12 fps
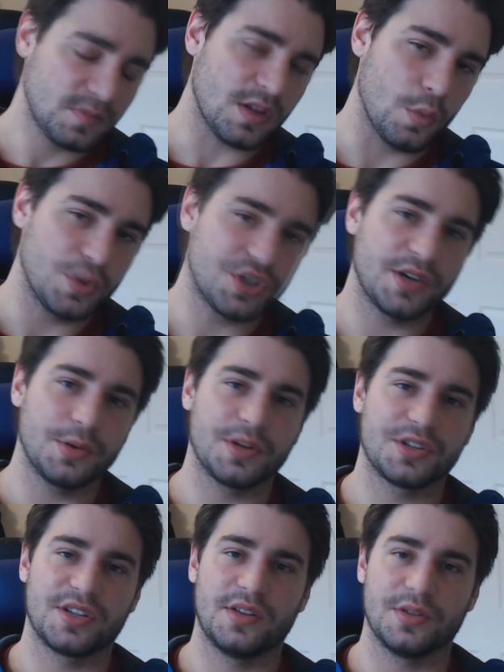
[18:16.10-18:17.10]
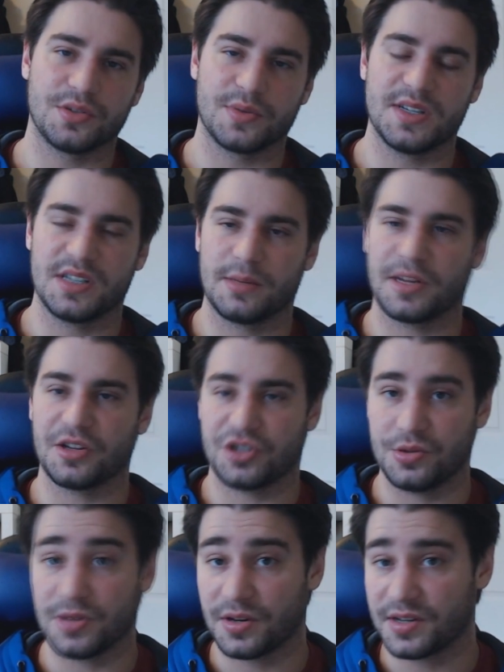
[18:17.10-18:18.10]
Which I do understand there's reasoning because
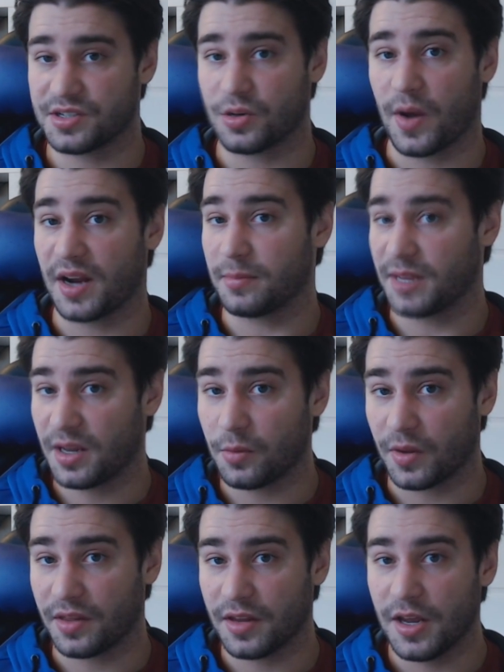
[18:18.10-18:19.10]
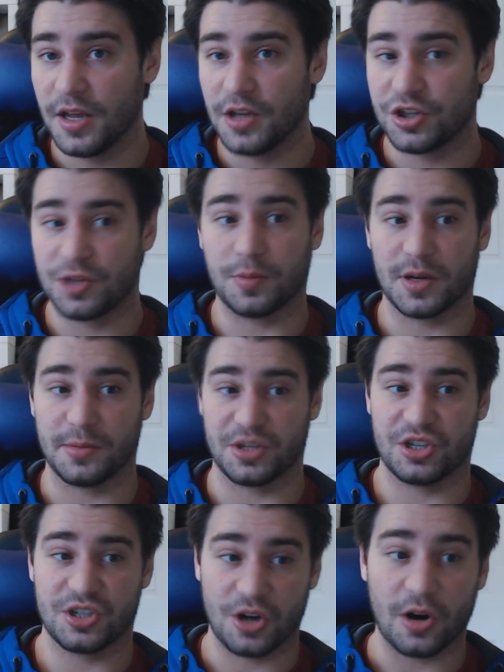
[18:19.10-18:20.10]
she was already so high to begin with. She pretty much
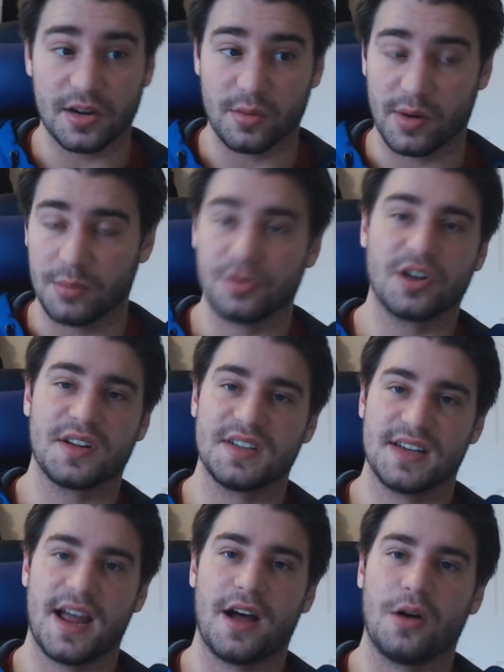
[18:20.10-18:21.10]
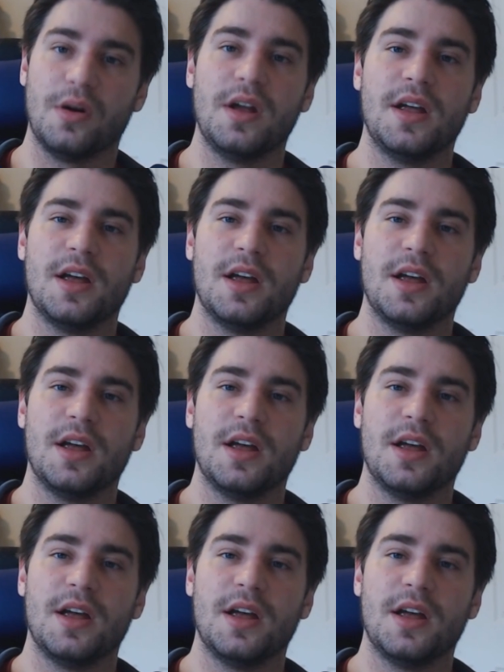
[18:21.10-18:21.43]
started where Brook is now.